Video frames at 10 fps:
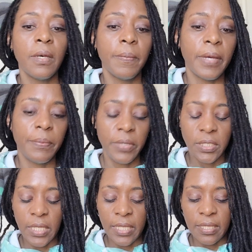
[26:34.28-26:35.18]
but I
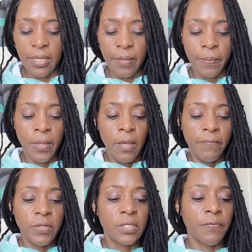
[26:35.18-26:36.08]
appreciate them.
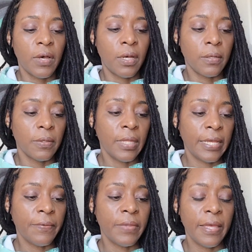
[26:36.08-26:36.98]
First of all,
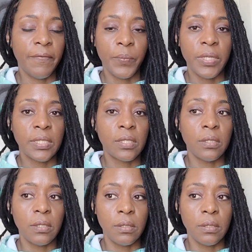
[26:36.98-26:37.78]
like when it's,